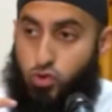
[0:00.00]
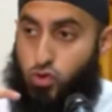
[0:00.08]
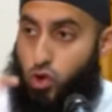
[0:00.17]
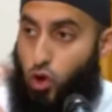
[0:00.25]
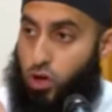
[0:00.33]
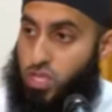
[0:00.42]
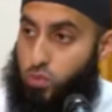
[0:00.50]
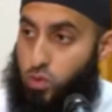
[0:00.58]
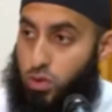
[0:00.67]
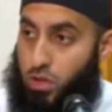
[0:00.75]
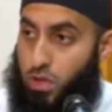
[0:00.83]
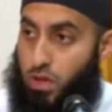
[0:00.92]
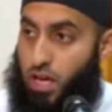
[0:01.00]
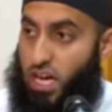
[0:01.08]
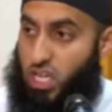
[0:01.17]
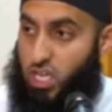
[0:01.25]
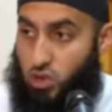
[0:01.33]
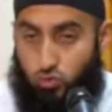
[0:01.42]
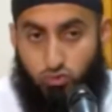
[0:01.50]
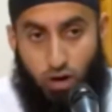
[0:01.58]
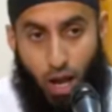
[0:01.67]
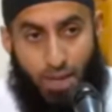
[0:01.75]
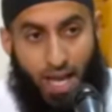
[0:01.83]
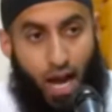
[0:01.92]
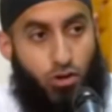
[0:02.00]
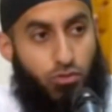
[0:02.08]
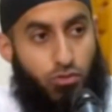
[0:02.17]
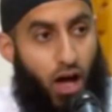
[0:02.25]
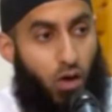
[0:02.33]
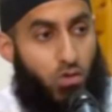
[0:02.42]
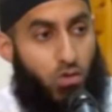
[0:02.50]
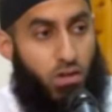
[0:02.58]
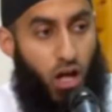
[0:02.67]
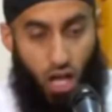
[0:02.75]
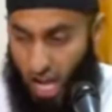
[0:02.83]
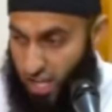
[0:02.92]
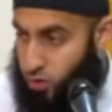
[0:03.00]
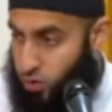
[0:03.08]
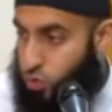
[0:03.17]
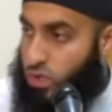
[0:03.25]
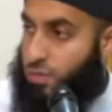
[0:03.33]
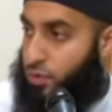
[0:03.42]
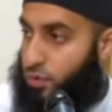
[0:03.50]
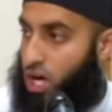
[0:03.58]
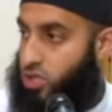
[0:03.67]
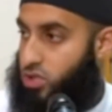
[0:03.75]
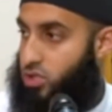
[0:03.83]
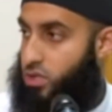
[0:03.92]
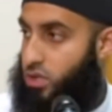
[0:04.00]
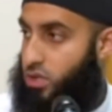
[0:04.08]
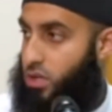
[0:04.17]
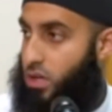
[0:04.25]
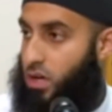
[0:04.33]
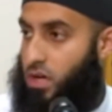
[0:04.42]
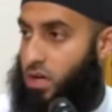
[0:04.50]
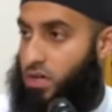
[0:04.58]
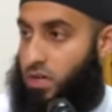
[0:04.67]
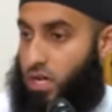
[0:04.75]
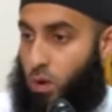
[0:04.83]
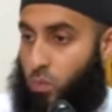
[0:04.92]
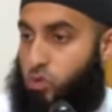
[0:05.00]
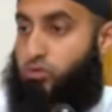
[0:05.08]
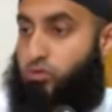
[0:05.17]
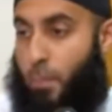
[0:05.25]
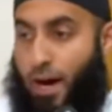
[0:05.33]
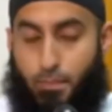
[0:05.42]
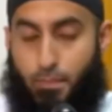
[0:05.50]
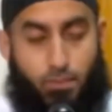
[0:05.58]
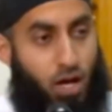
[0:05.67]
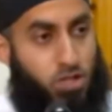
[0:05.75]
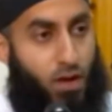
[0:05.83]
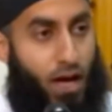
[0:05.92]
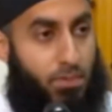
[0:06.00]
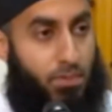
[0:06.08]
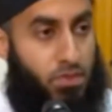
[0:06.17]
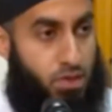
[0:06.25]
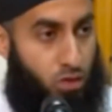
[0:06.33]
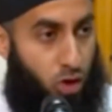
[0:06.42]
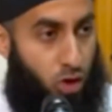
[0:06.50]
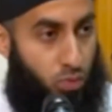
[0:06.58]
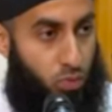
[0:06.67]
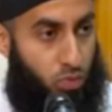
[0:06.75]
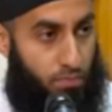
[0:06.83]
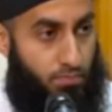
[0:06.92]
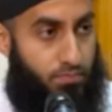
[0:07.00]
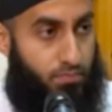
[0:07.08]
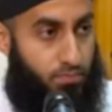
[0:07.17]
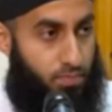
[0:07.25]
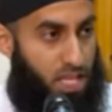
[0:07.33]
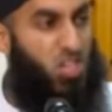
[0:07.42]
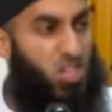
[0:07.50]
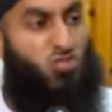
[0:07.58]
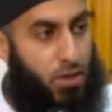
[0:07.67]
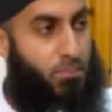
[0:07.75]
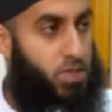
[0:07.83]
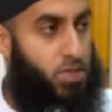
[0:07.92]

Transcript: The cotton wool, you wrap it around a thorny branch. When you rip out the branch, what happens to the cotton wool? It rips.